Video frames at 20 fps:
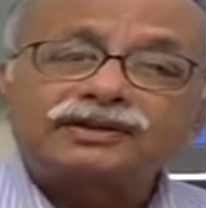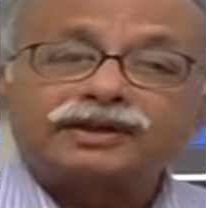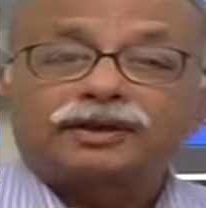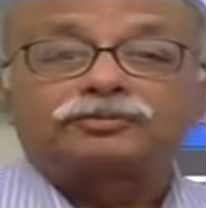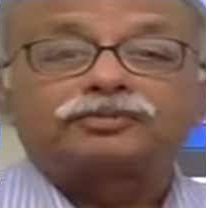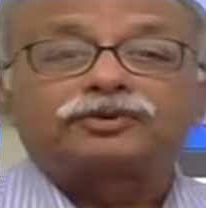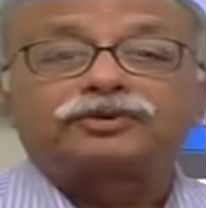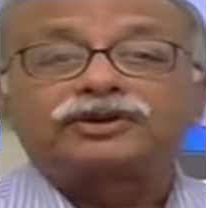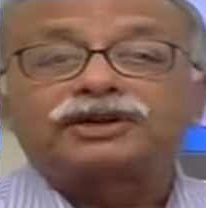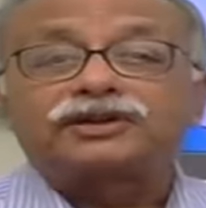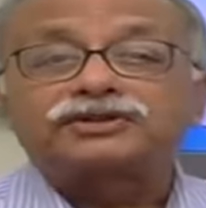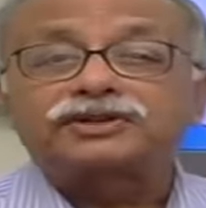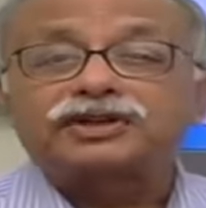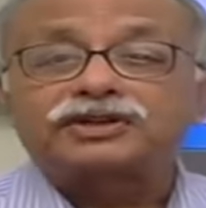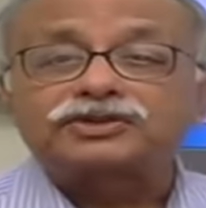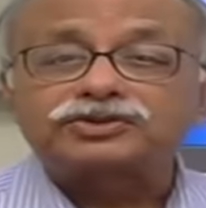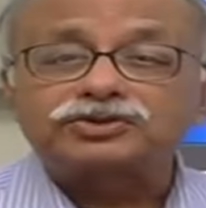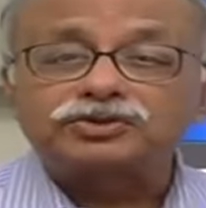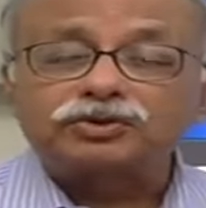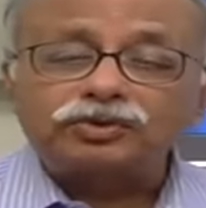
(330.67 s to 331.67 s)
Their products
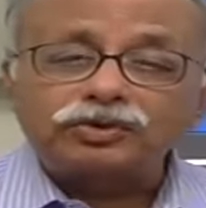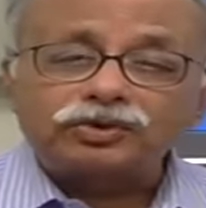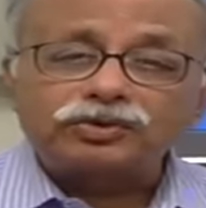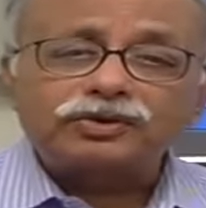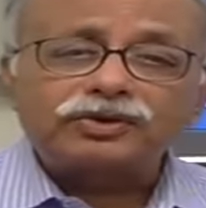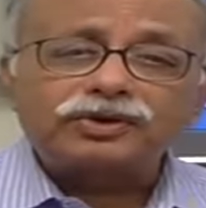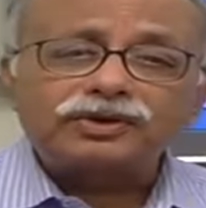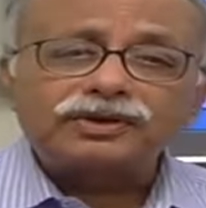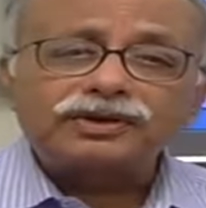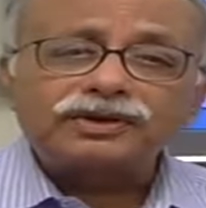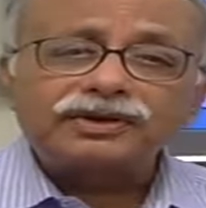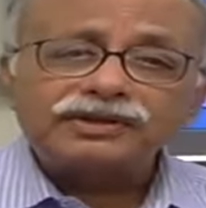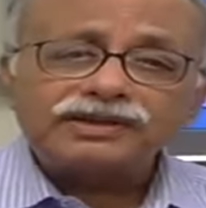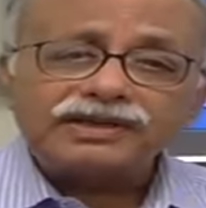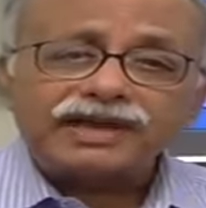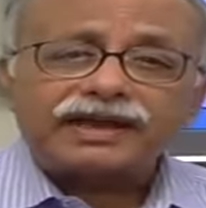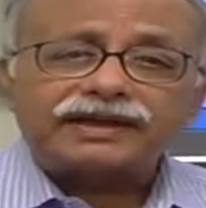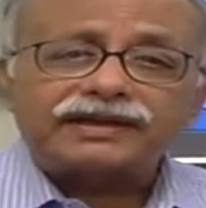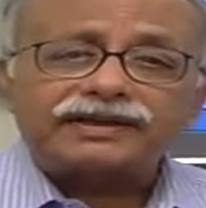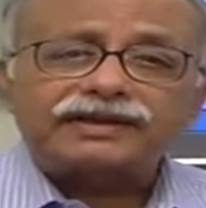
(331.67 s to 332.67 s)
are so good.
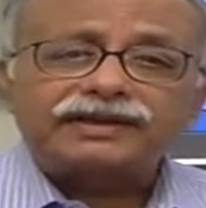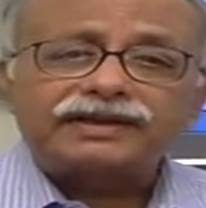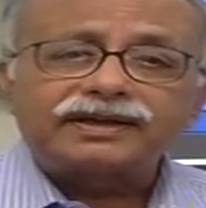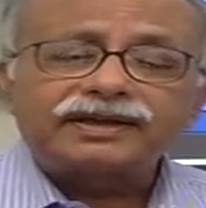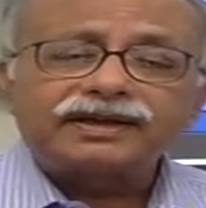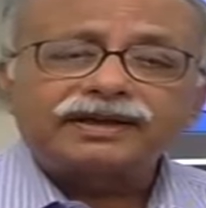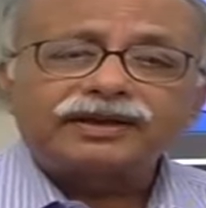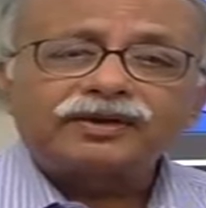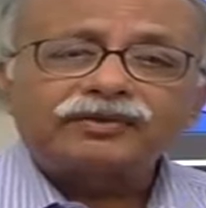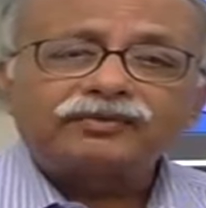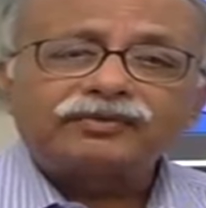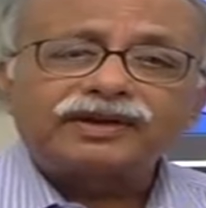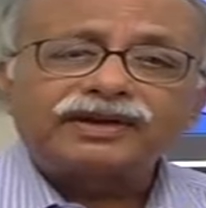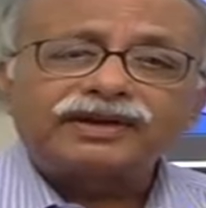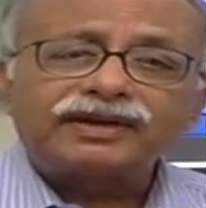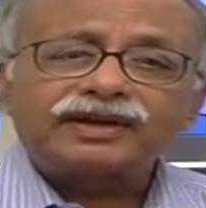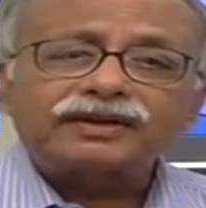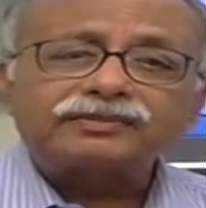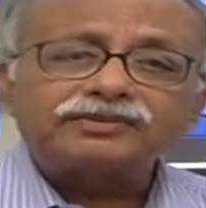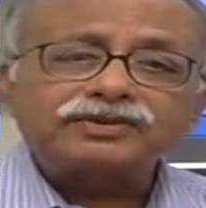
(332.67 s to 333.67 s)
Yet,
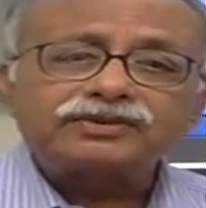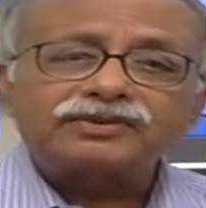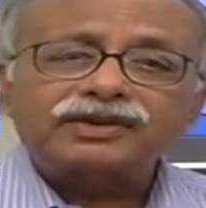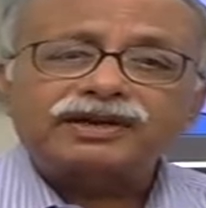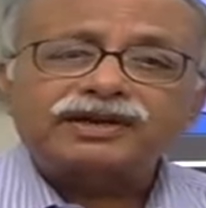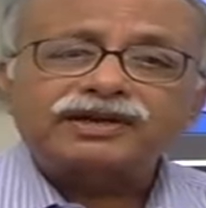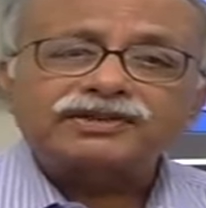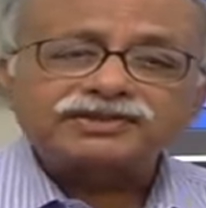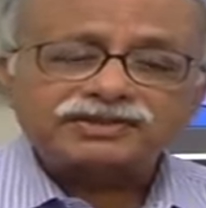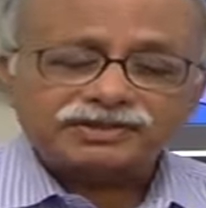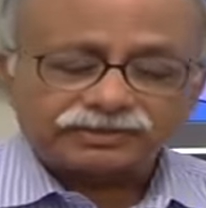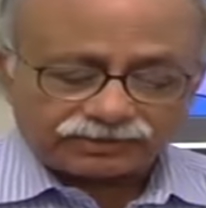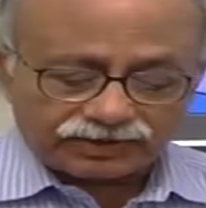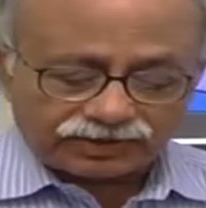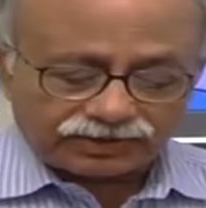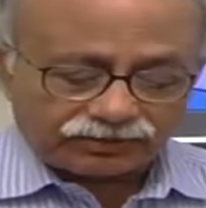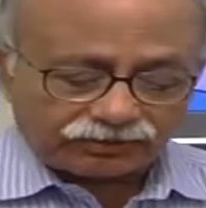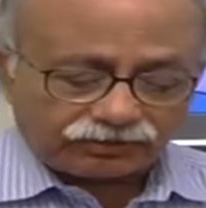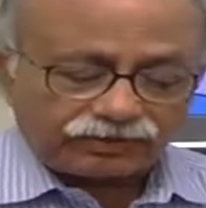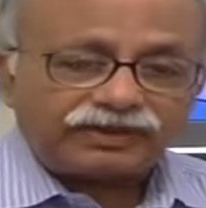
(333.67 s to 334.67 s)
when it comes to the
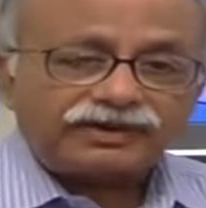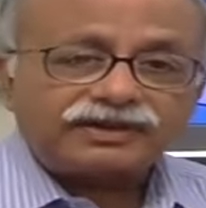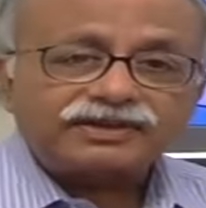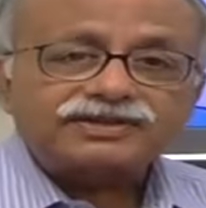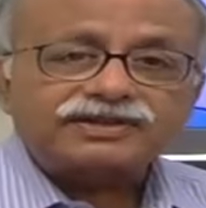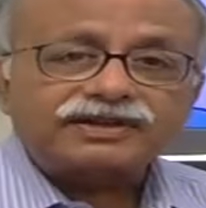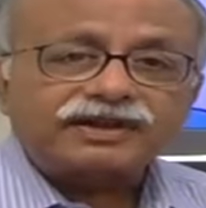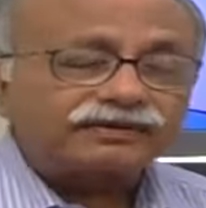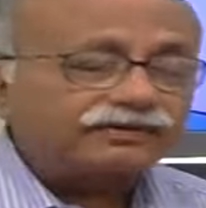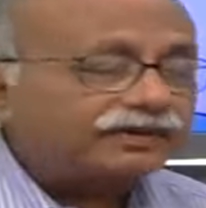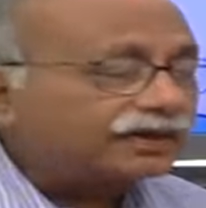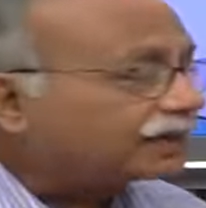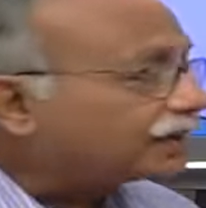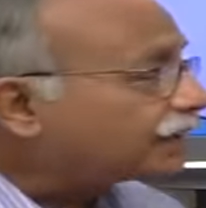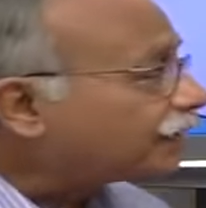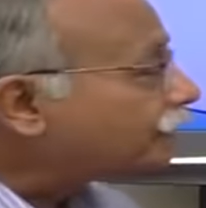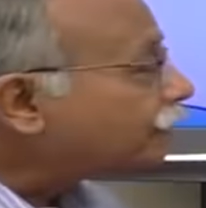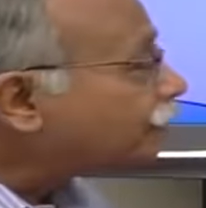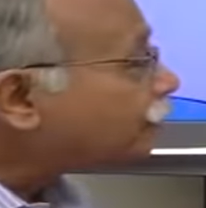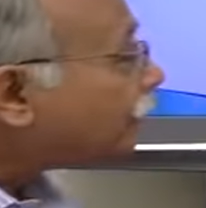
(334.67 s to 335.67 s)
customer, we
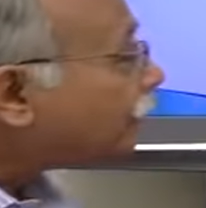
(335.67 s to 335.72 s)
discover